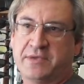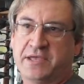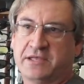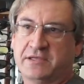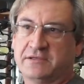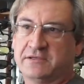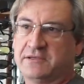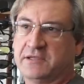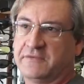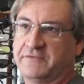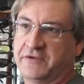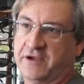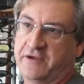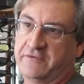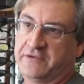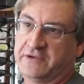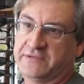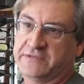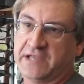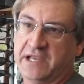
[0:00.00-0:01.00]
And if you're
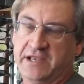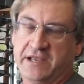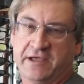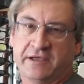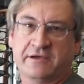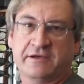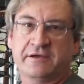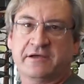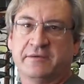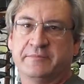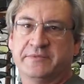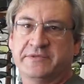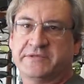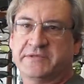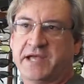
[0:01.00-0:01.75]
ever in San Diego, come and